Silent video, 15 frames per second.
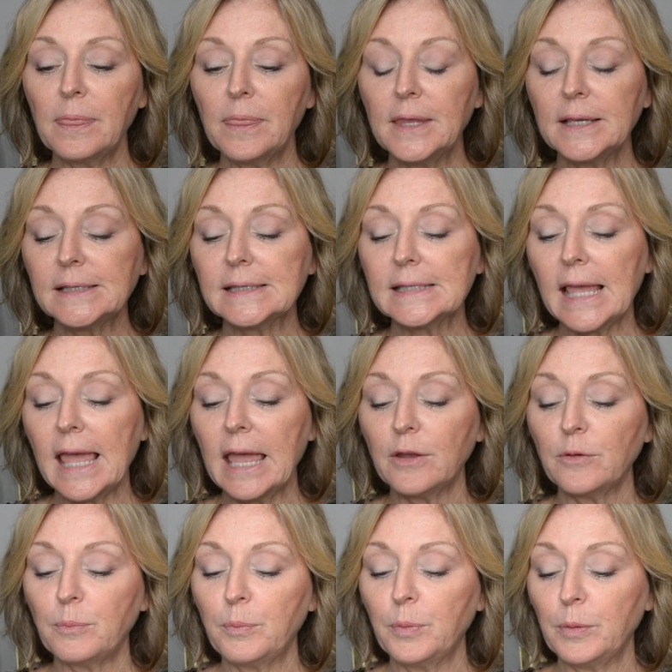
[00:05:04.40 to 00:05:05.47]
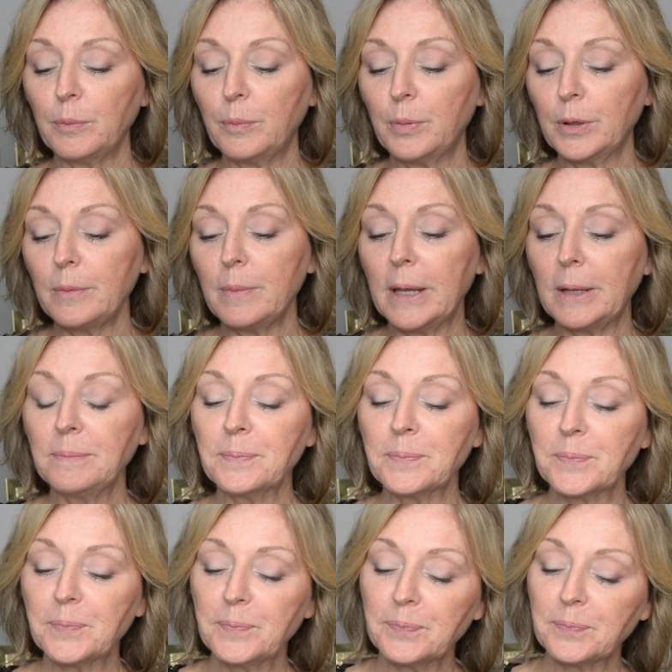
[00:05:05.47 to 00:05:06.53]
This, put them in,
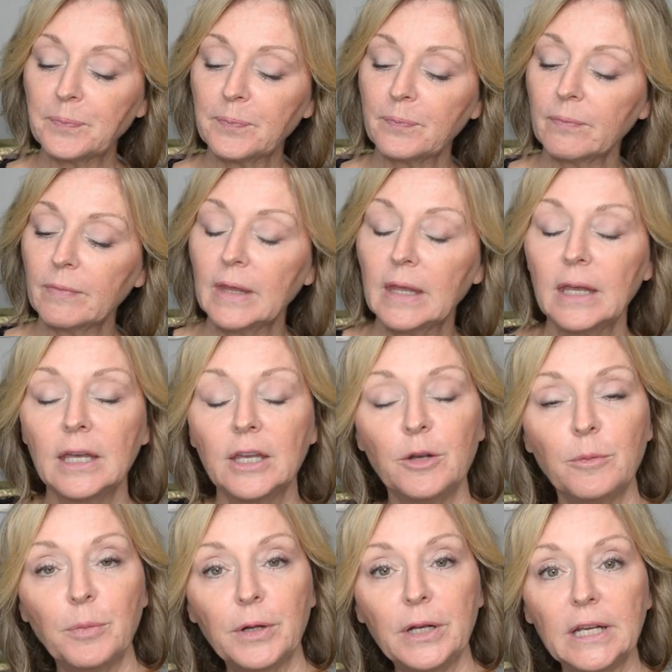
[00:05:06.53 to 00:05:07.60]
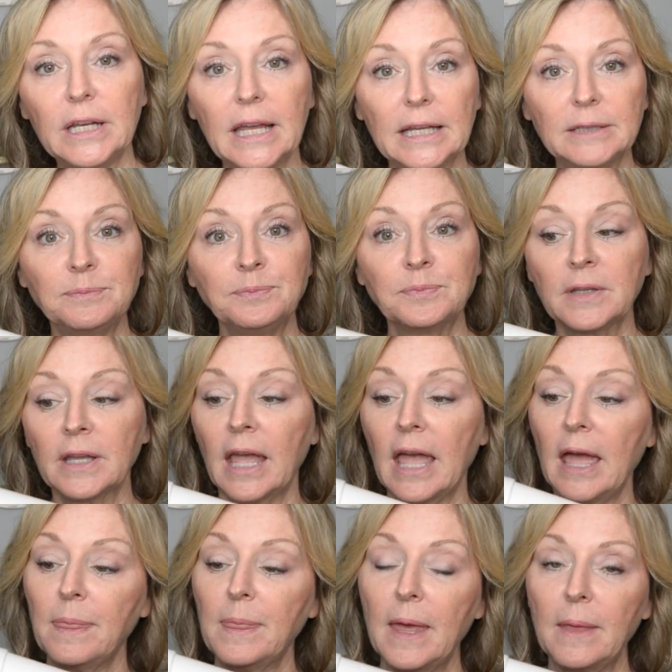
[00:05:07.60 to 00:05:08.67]
you put it in,
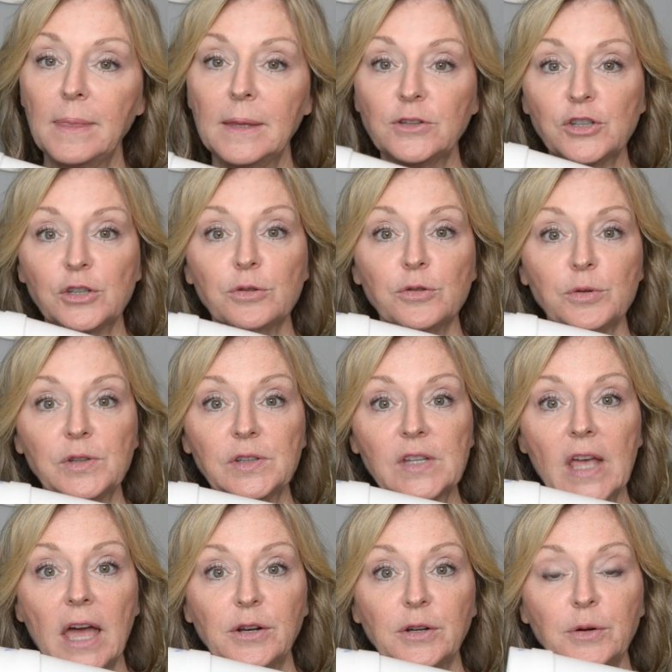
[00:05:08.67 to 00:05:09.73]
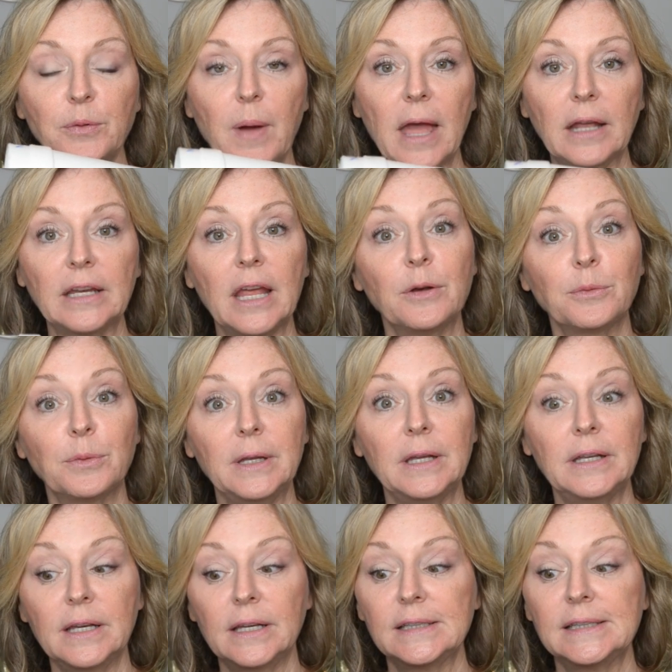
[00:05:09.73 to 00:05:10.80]
and then the children slide it around and
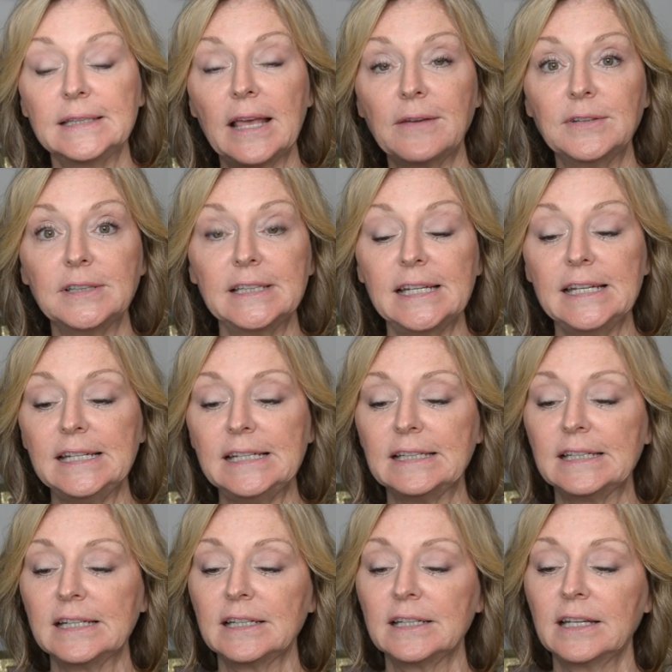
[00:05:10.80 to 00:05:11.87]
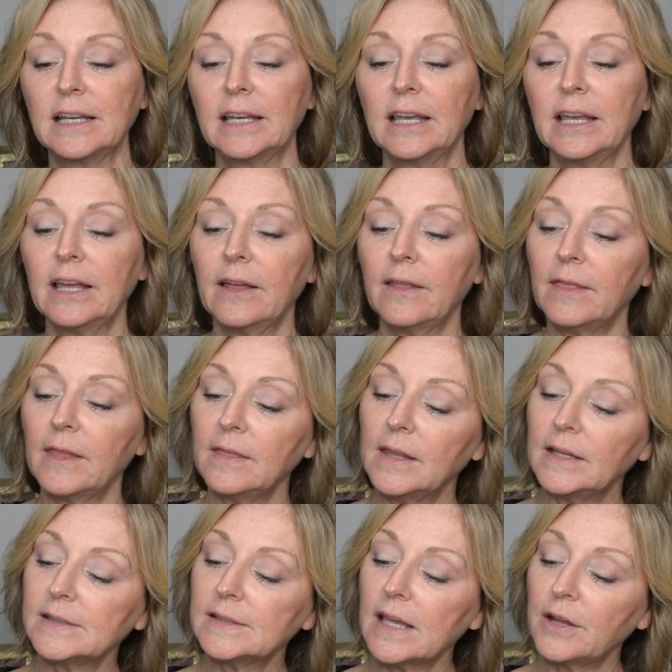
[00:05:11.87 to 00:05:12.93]
read 17. Then
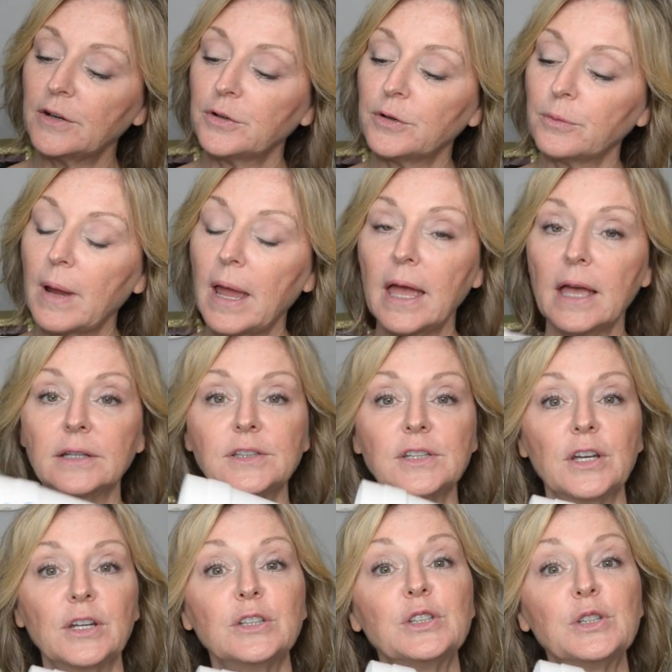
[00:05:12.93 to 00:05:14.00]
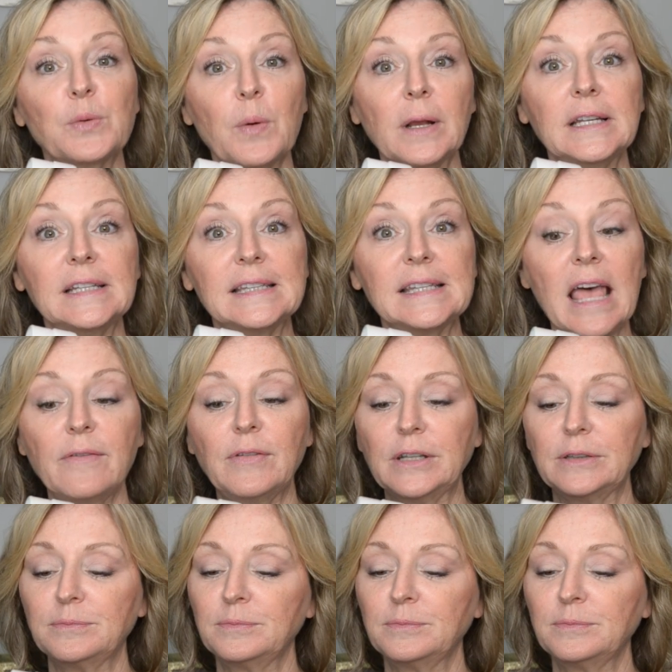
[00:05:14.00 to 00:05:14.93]
they slide it around, 27.